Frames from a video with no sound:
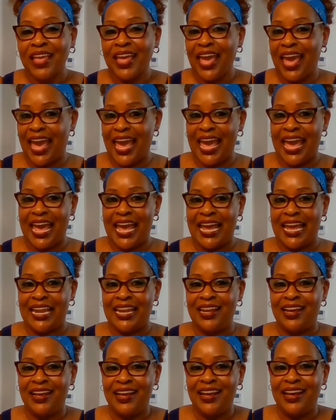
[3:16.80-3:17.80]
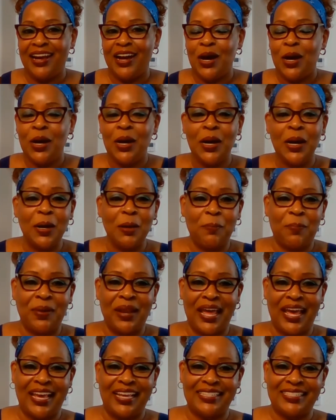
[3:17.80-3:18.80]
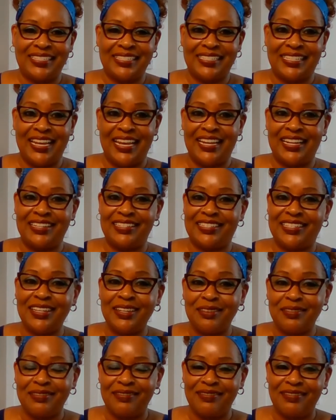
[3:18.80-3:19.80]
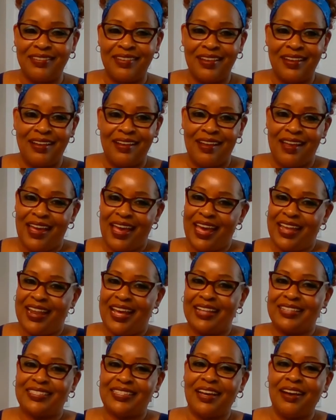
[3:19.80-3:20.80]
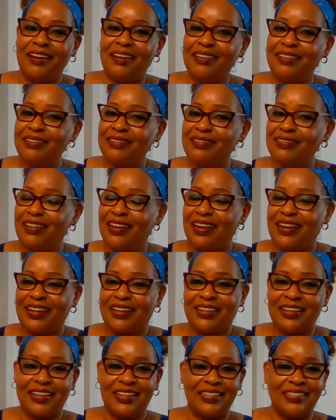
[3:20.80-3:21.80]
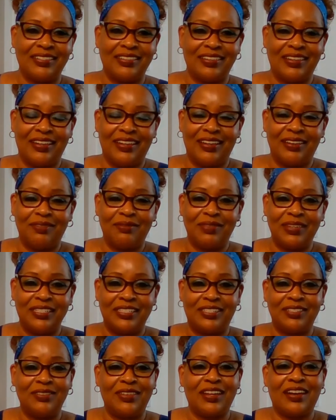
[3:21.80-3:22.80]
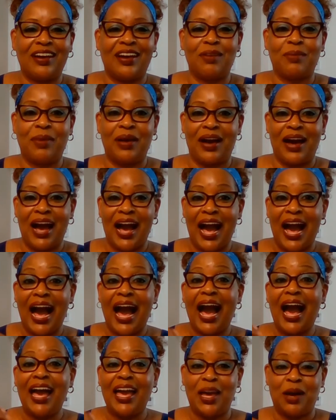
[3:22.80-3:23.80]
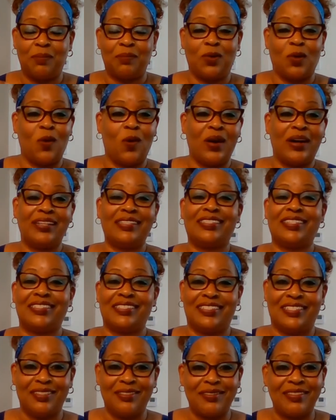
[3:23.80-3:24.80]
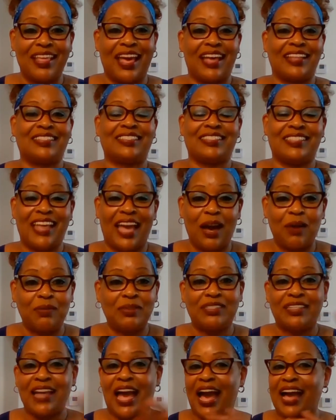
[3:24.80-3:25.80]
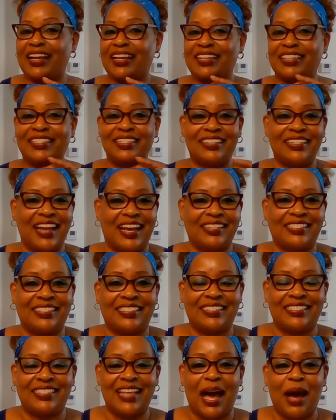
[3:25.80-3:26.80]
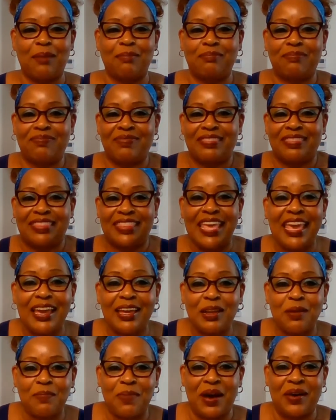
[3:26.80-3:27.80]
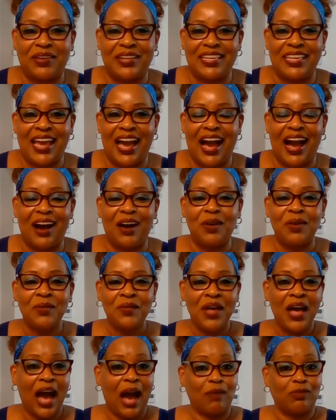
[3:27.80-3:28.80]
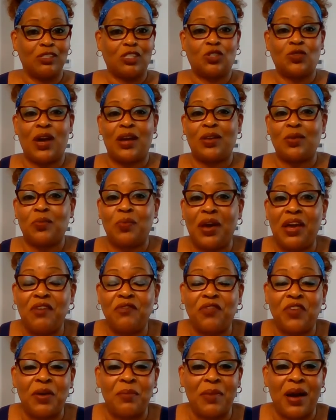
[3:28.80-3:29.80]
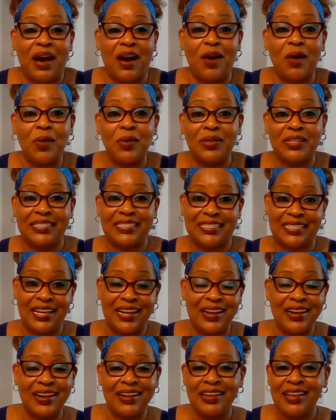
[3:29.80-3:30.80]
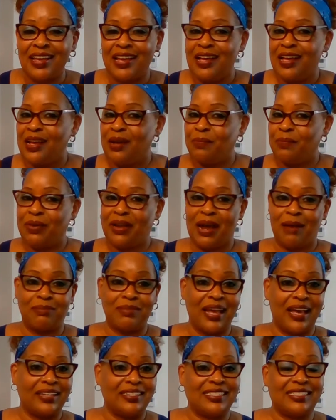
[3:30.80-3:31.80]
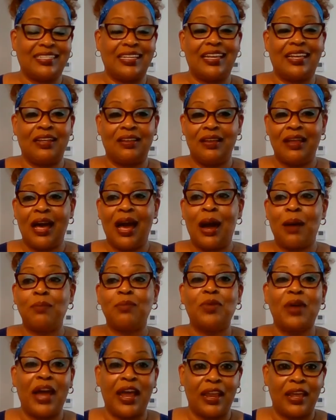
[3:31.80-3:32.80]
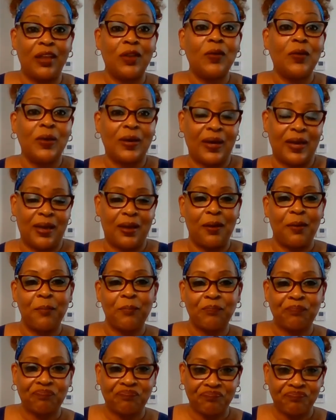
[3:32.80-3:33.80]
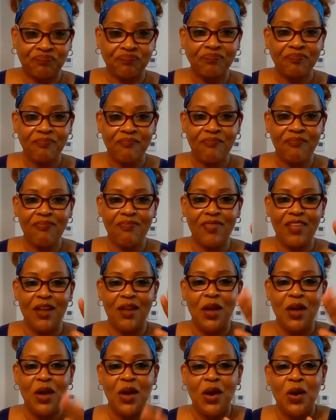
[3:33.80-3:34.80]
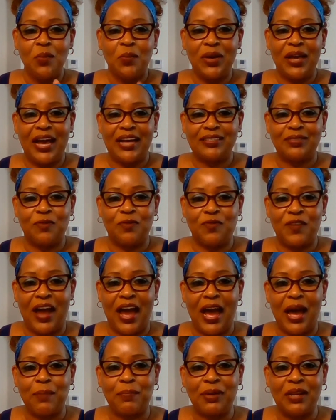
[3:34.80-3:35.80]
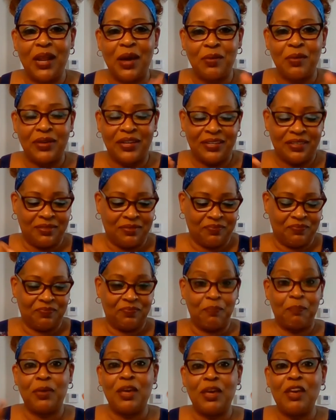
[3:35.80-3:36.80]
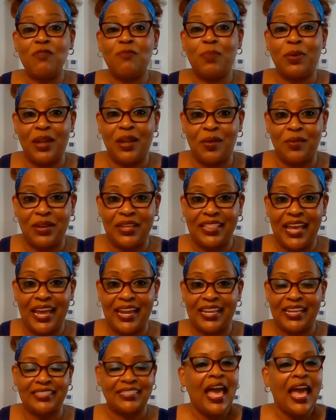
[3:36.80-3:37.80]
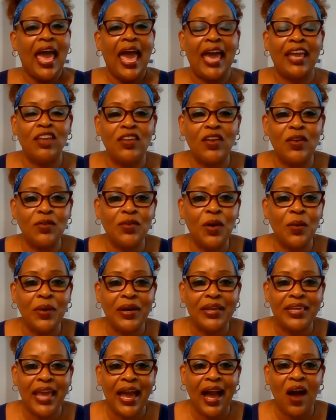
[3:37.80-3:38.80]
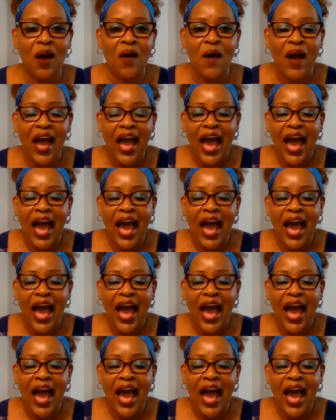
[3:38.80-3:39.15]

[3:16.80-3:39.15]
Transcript: And Hood Plates did it too. And I told Cooking with Judy Cardwell, I am going to do that sandwich. I could not stop thinking about it, y'all. I was trying to wait for my oldest son, but I'm like, shit, I'm ready. Look here. We got some fried bologna, beef bologna that is. And you know what, y'all?